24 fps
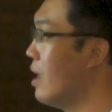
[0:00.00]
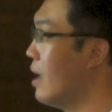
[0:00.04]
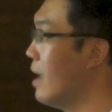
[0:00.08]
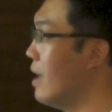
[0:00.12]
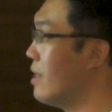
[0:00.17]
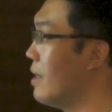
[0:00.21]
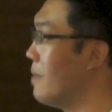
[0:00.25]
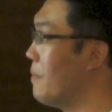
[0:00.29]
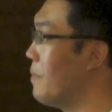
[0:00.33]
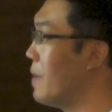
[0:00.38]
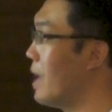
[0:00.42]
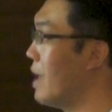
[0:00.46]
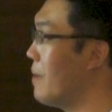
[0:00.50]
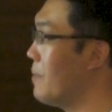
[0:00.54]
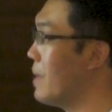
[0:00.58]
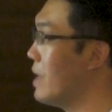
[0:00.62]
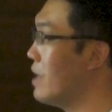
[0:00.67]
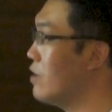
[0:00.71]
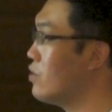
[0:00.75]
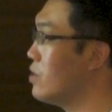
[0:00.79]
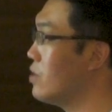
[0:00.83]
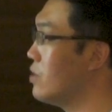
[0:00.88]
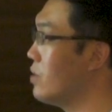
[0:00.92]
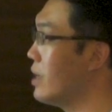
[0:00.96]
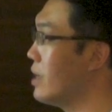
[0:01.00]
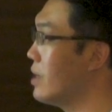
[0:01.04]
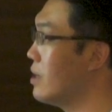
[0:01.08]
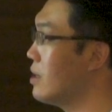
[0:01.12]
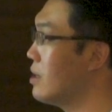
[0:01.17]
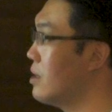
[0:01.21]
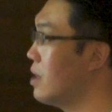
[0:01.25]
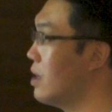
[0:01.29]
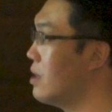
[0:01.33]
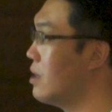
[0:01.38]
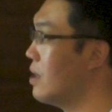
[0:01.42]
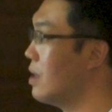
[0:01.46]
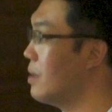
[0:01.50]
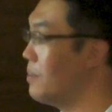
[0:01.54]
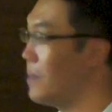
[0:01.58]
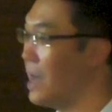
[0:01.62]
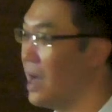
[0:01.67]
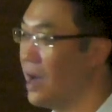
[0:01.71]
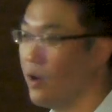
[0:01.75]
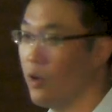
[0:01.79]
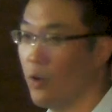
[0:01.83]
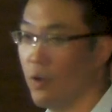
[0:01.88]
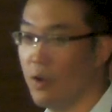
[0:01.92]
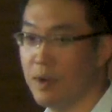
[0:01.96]
and then by measuring the
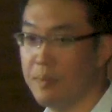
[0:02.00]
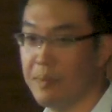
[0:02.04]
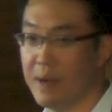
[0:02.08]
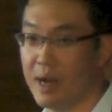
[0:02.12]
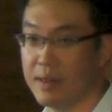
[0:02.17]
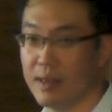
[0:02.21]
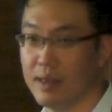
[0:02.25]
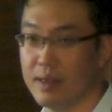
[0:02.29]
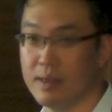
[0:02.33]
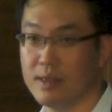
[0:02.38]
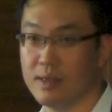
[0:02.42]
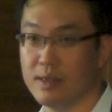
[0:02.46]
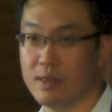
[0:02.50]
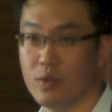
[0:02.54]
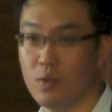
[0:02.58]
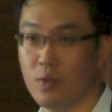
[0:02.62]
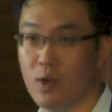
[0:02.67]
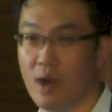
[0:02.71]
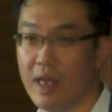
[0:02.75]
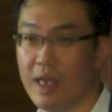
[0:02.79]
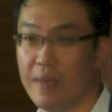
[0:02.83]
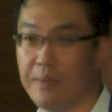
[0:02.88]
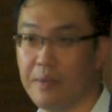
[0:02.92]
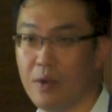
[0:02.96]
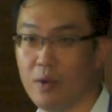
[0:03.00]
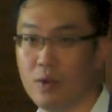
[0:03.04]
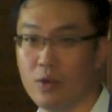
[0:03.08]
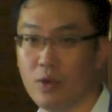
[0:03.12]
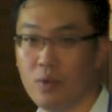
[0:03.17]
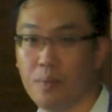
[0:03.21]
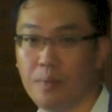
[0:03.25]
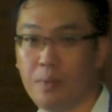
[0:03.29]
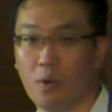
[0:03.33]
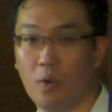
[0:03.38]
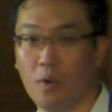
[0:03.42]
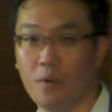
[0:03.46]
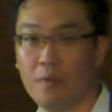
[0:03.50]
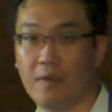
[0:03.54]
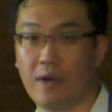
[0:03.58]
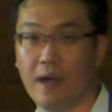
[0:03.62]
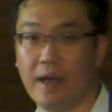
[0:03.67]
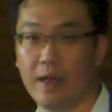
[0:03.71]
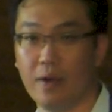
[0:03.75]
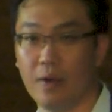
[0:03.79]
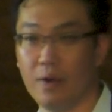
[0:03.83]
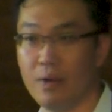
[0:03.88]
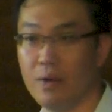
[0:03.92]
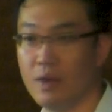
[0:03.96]
barcode abundance, you are able to
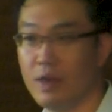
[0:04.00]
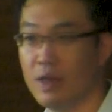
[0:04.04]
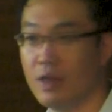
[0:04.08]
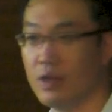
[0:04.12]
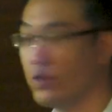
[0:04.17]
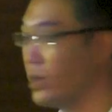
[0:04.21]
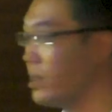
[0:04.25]
profile,